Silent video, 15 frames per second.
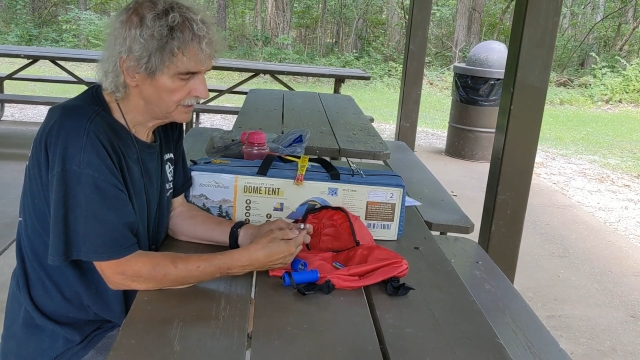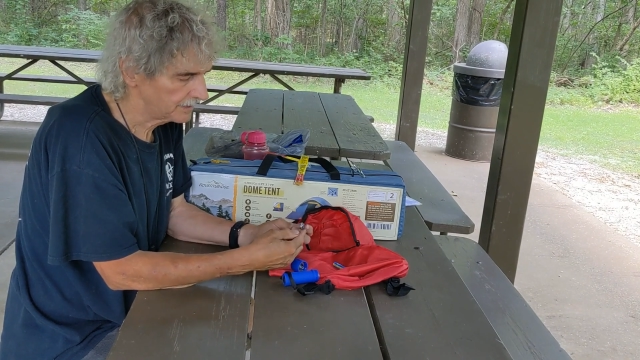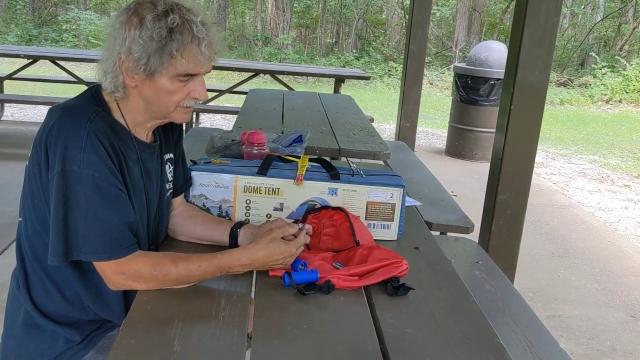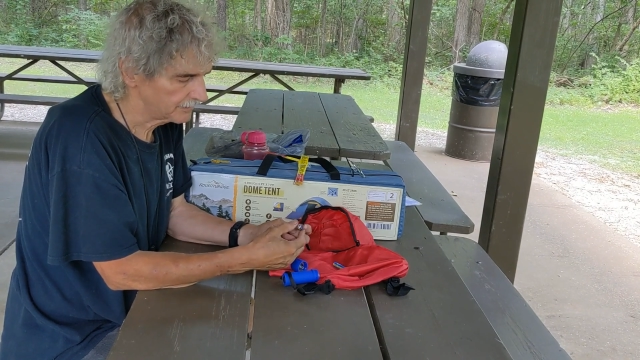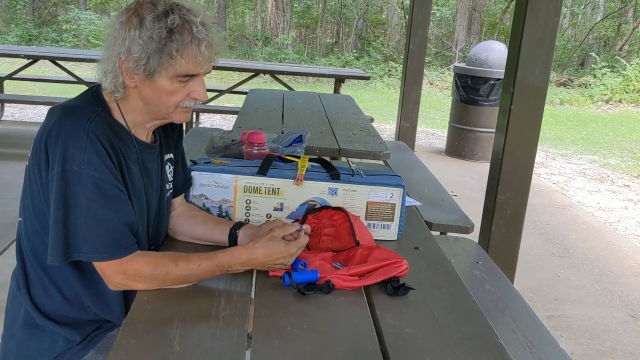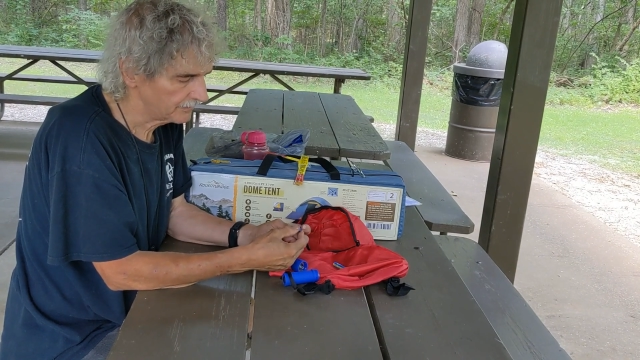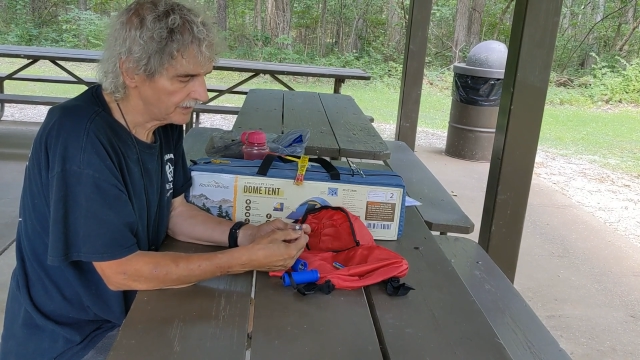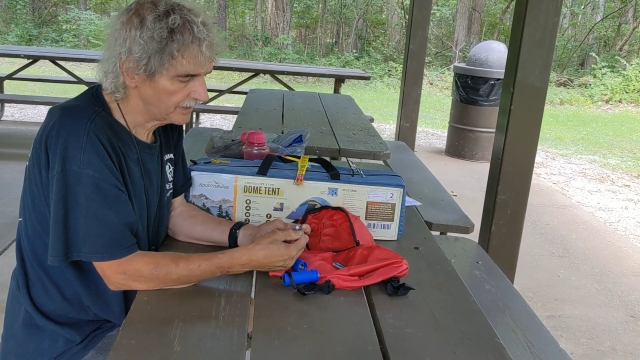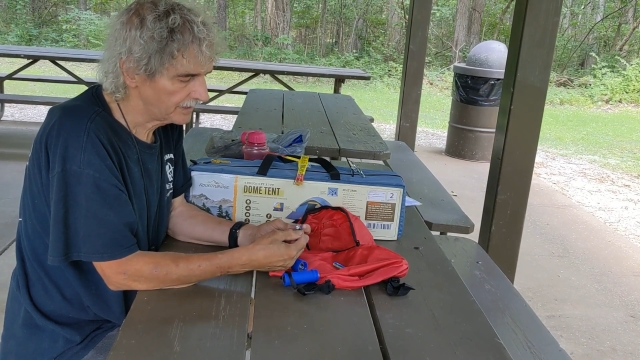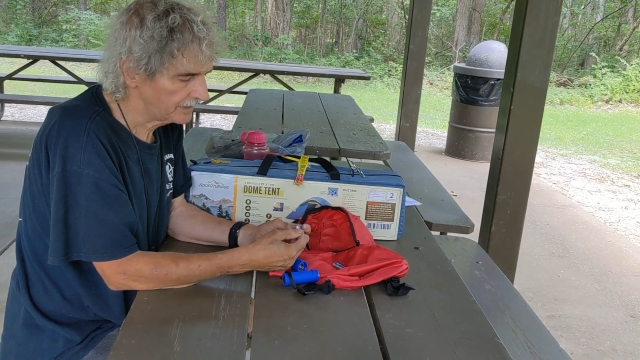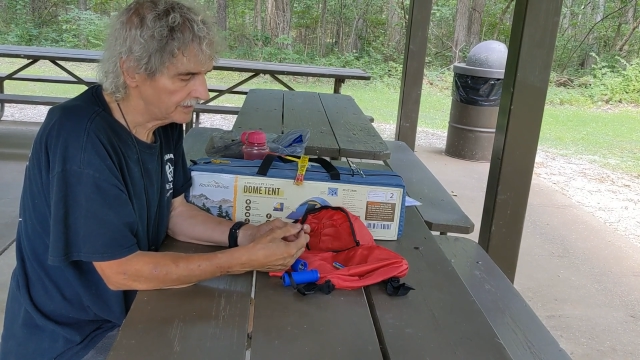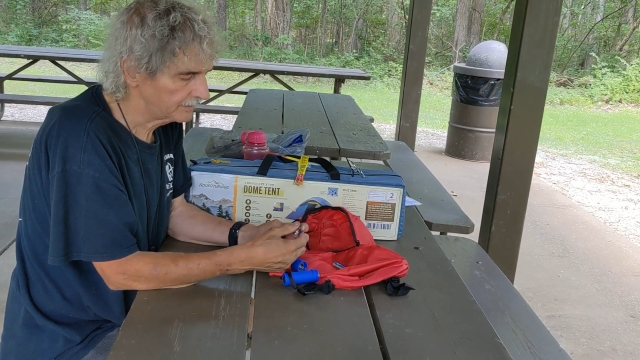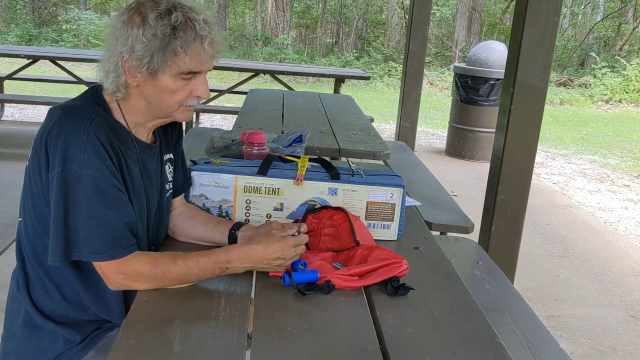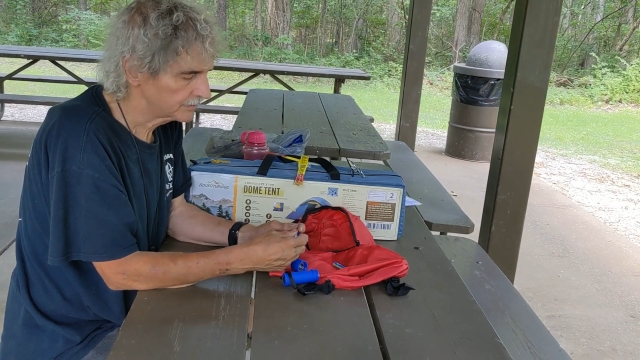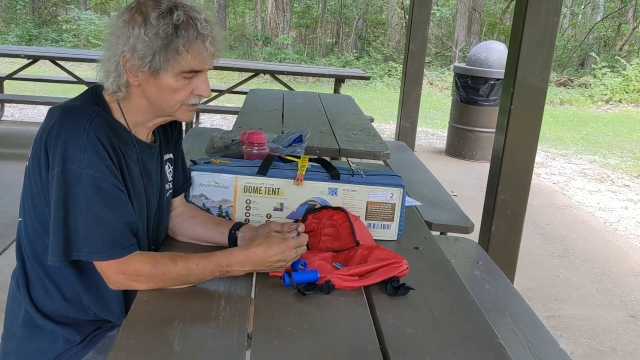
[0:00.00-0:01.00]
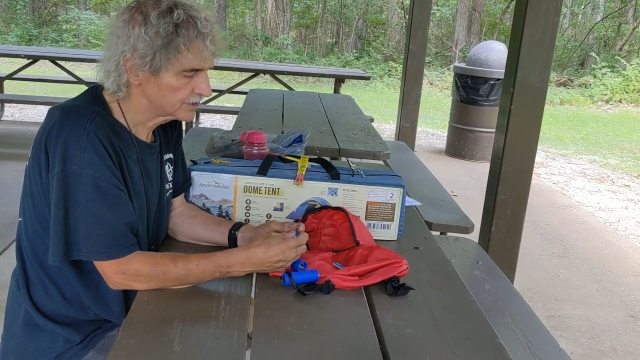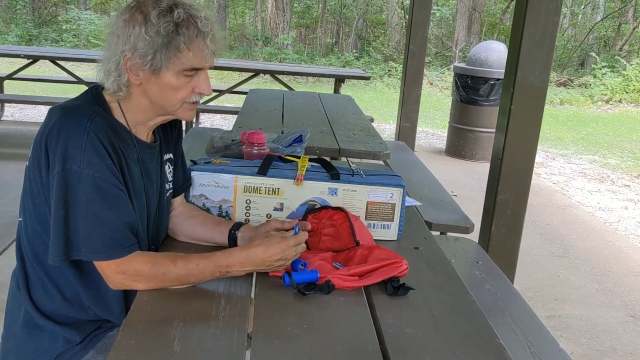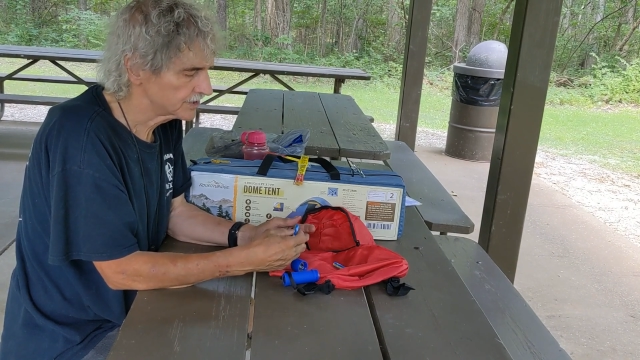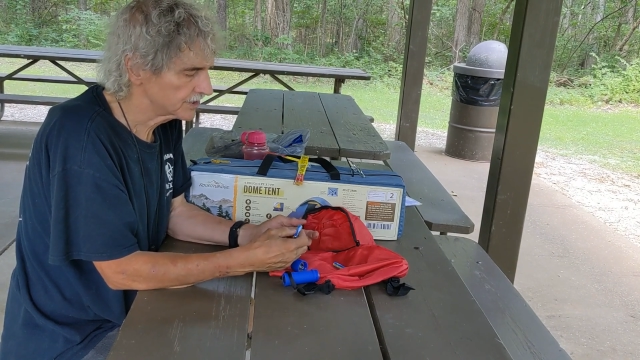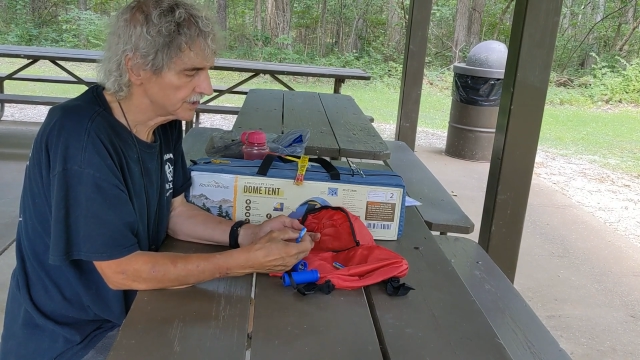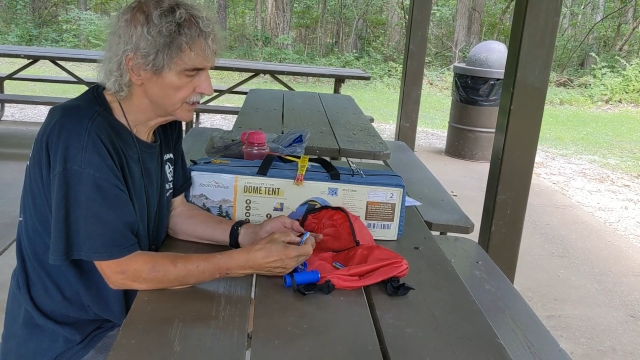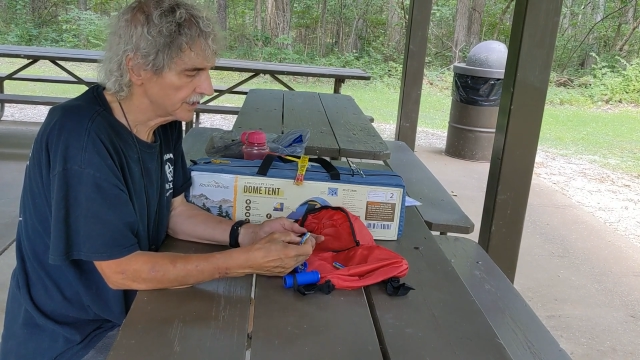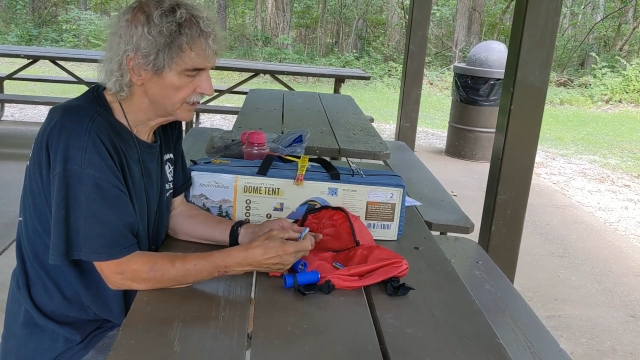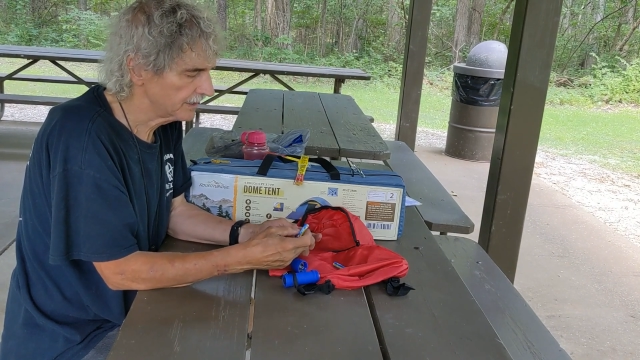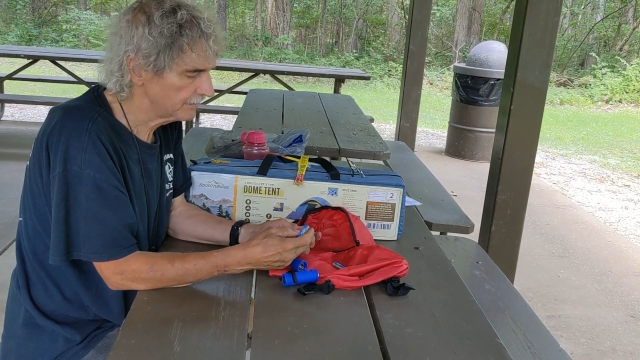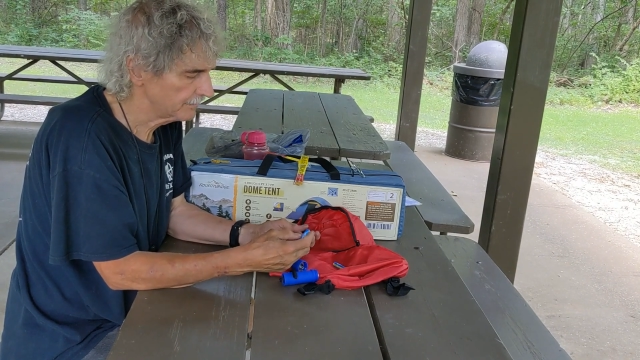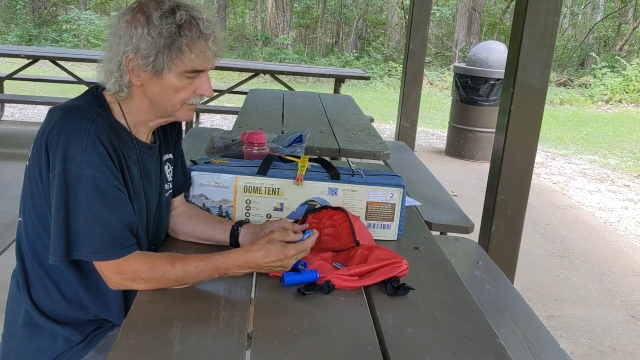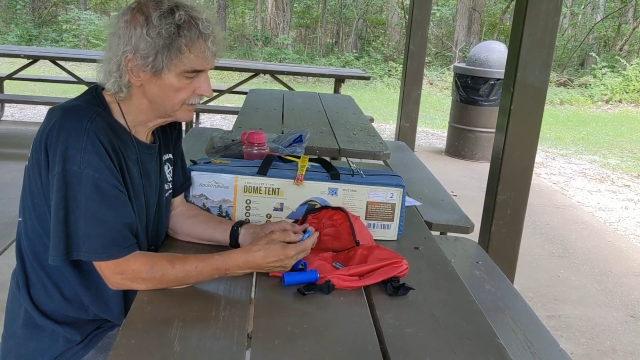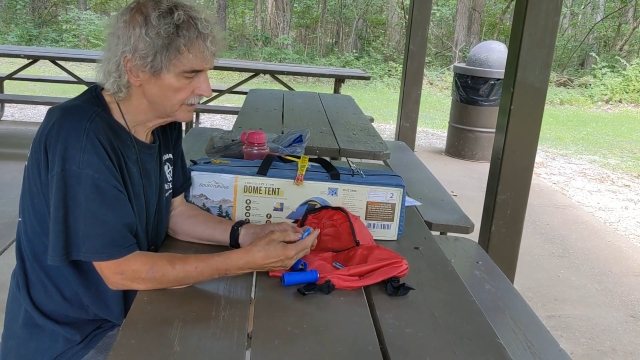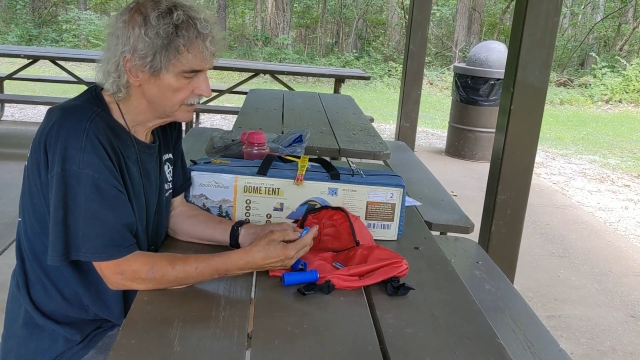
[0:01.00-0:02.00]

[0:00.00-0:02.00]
and the flat end, which is a negative.